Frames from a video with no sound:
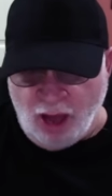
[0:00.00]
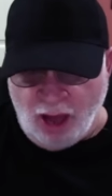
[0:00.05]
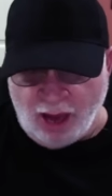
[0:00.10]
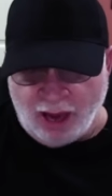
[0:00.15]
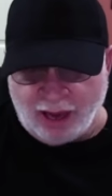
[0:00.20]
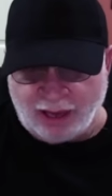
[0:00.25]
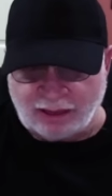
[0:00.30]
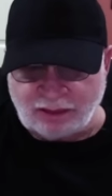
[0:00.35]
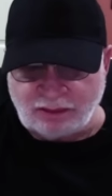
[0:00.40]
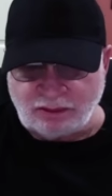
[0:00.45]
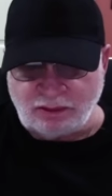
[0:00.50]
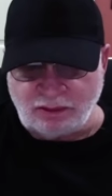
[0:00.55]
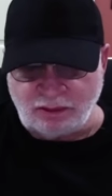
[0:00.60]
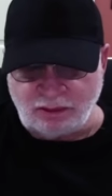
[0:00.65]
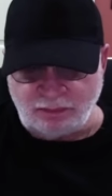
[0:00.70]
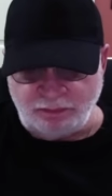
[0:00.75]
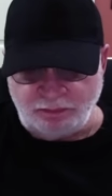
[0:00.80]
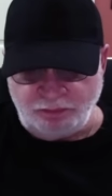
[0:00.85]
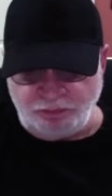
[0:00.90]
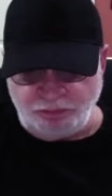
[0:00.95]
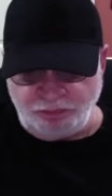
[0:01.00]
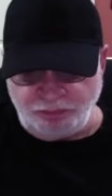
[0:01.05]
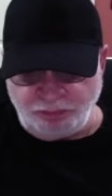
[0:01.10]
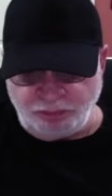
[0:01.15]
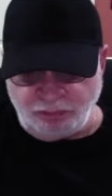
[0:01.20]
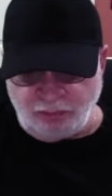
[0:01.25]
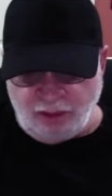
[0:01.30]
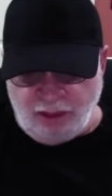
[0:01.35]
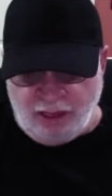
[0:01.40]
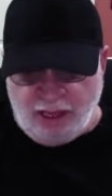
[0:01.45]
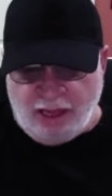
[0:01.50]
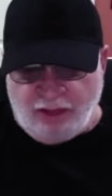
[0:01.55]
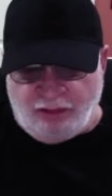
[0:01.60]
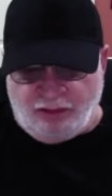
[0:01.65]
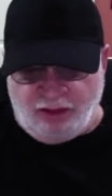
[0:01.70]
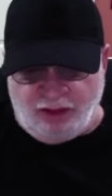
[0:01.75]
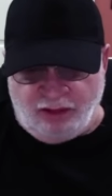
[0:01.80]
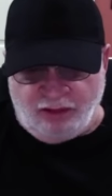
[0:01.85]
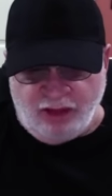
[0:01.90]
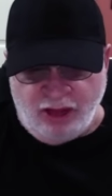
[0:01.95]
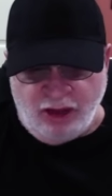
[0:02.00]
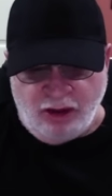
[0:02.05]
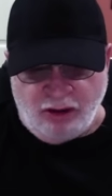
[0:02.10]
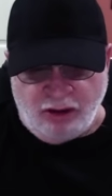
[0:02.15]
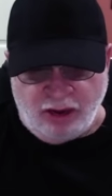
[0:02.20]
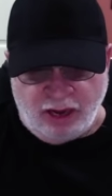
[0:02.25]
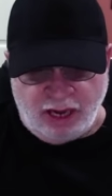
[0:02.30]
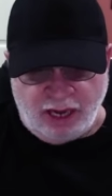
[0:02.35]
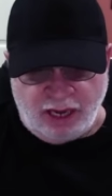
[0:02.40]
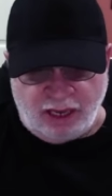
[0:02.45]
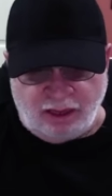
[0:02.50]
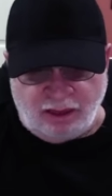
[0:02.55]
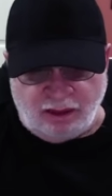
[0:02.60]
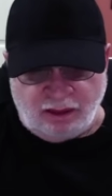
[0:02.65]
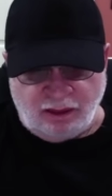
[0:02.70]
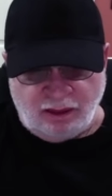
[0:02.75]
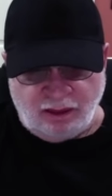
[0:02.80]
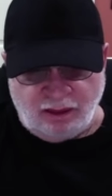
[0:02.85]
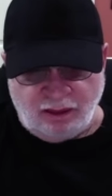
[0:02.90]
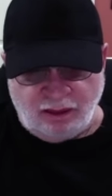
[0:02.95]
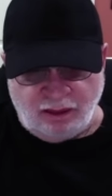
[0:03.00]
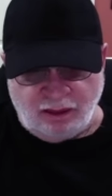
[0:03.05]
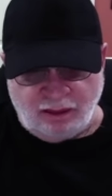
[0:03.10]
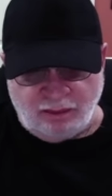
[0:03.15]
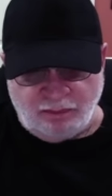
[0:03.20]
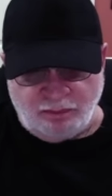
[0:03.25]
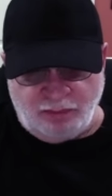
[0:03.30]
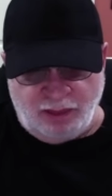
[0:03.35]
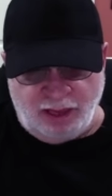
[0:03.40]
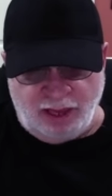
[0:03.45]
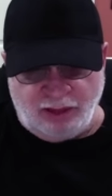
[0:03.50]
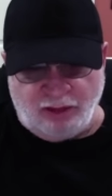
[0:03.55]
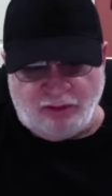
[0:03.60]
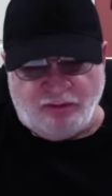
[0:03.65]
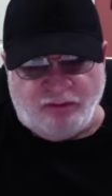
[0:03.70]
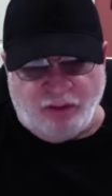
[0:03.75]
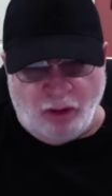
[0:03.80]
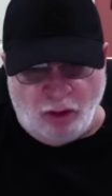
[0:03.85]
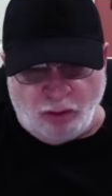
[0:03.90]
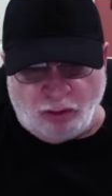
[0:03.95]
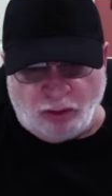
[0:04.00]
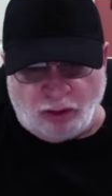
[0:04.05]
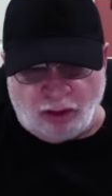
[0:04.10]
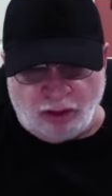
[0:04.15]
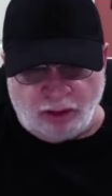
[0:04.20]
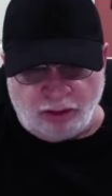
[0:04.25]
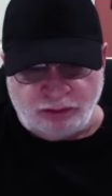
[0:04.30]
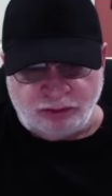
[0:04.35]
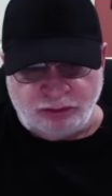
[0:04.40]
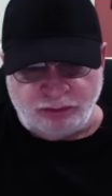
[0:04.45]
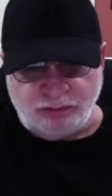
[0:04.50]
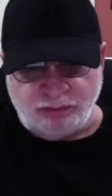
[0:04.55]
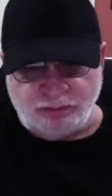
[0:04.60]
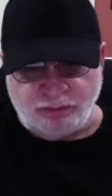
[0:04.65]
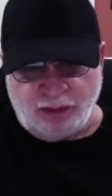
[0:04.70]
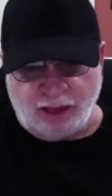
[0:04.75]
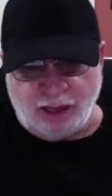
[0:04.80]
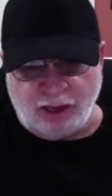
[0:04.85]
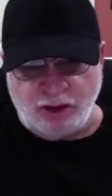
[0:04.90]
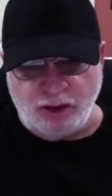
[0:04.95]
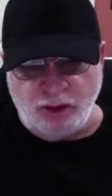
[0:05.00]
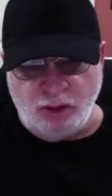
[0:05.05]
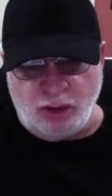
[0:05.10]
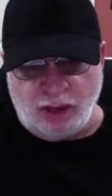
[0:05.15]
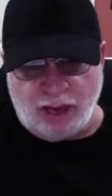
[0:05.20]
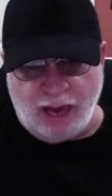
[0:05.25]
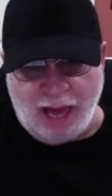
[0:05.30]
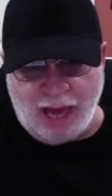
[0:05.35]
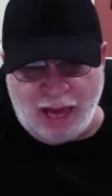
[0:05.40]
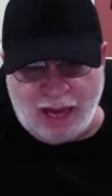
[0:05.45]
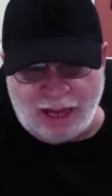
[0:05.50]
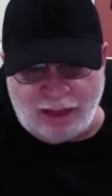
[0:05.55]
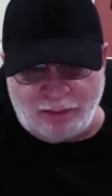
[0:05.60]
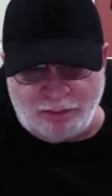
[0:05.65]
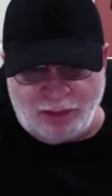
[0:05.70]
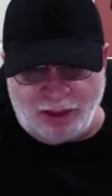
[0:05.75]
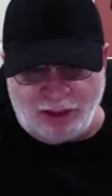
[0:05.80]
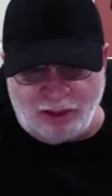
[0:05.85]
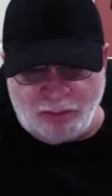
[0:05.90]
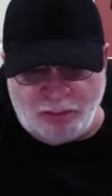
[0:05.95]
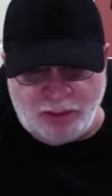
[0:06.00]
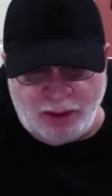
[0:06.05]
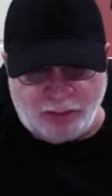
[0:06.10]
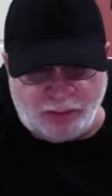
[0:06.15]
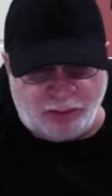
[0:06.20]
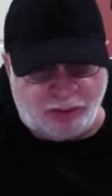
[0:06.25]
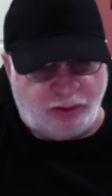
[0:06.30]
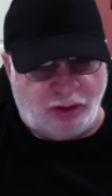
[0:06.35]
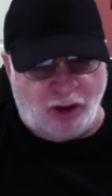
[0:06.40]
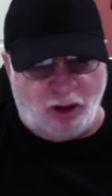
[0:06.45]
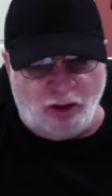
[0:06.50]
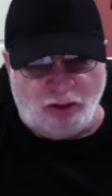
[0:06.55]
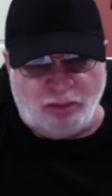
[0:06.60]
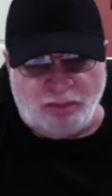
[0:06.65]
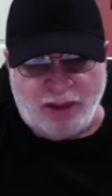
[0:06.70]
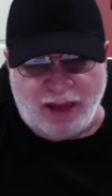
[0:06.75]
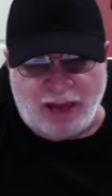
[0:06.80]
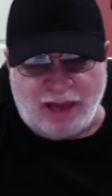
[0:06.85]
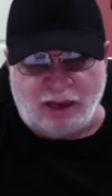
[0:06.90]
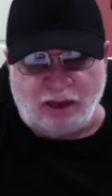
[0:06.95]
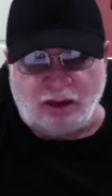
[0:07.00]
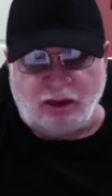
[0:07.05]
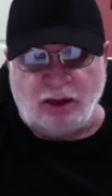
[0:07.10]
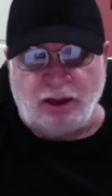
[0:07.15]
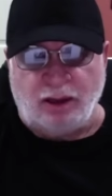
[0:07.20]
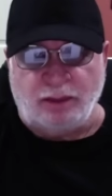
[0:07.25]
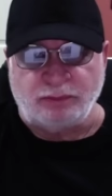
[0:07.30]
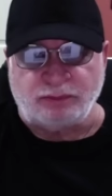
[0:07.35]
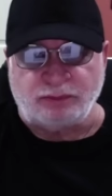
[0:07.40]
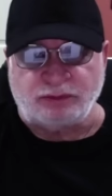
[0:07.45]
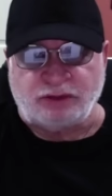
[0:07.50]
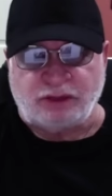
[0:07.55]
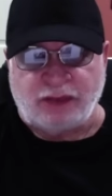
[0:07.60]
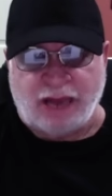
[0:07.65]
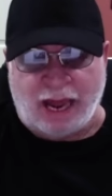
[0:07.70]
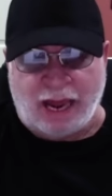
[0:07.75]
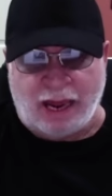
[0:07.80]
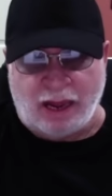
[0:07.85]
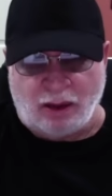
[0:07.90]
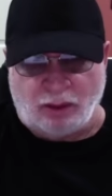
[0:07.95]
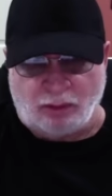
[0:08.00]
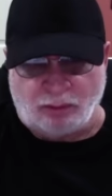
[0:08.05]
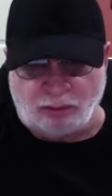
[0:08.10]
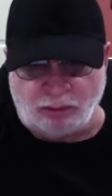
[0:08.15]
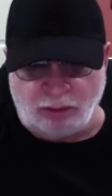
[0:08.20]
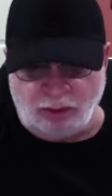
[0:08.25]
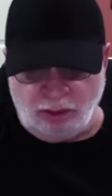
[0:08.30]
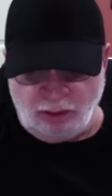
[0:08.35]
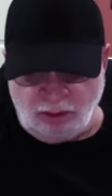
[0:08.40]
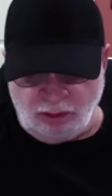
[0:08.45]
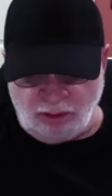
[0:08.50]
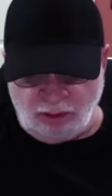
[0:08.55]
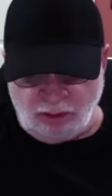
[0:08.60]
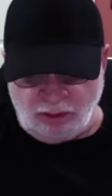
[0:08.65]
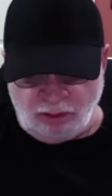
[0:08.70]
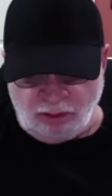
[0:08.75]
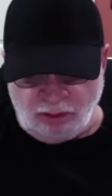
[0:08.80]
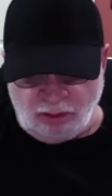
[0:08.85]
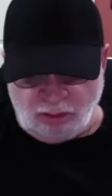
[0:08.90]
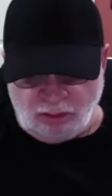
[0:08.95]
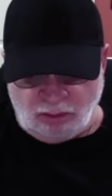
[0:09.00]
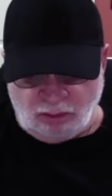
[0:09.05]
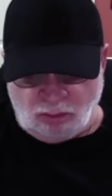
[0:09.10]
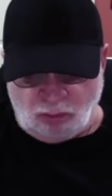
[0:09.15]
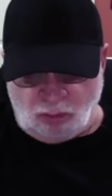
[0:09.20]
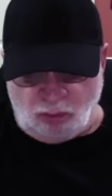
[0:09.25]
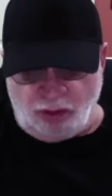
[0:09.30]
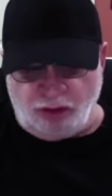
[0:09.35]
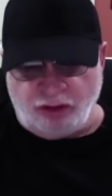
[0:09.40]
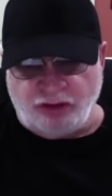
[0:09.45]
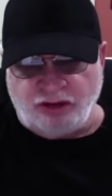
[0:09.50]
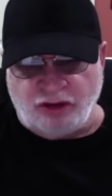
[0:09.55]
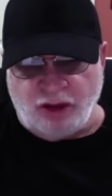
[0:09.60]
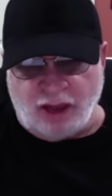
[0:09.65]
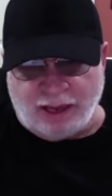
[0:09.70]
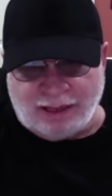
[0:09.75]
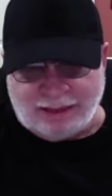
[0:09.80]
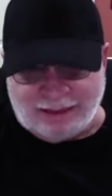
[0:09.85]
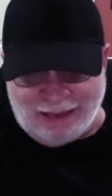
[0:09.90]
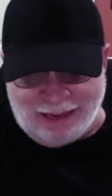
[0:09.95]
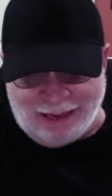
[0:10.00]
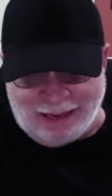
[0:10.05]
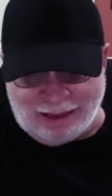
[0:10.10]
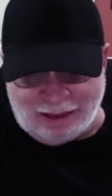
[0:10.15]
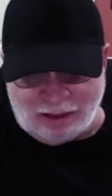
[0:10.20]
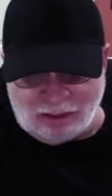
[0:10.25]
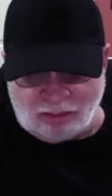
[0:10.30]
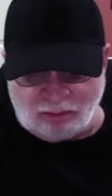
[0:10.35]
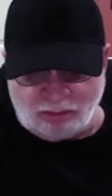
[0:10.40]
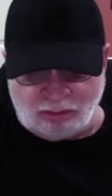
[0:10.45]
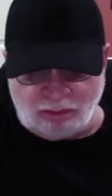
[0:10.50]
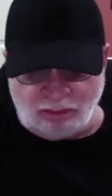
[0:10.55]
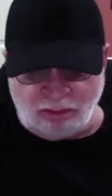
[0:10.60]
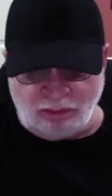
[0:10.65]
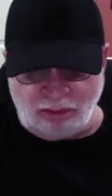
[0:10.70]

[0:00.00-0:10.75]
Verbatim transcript: hot, than the internet by the vocalists, by you and I, by the people that talk about it, comes down. We're shut down.